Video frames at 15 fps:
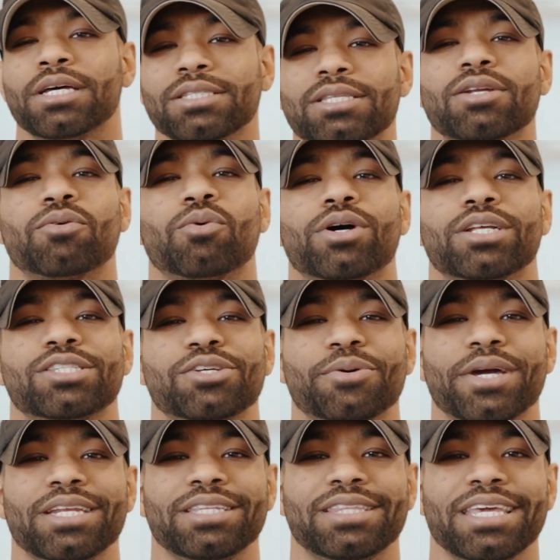didn't want to do
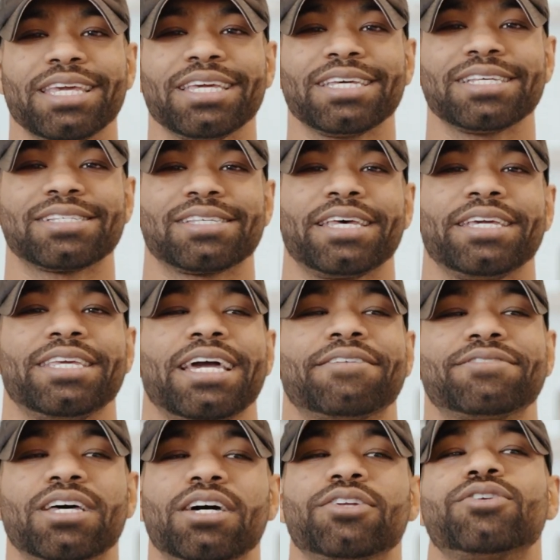anything, it's like you
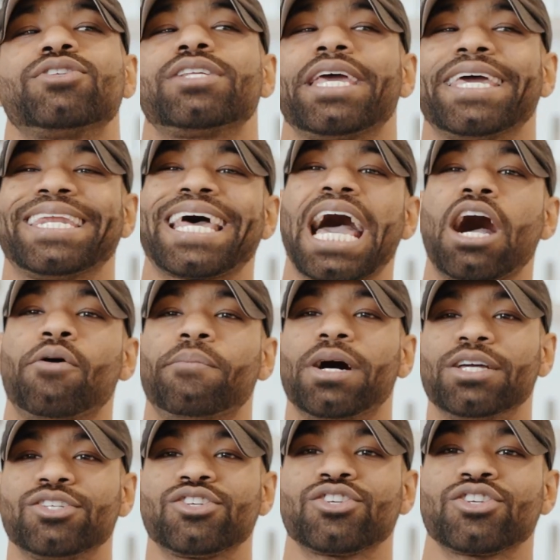have to understand how
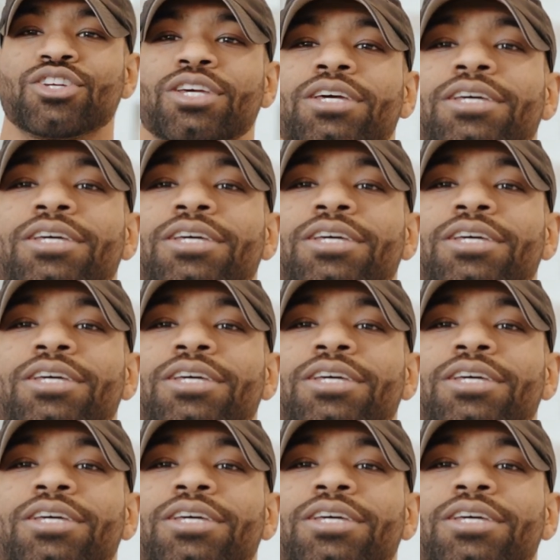much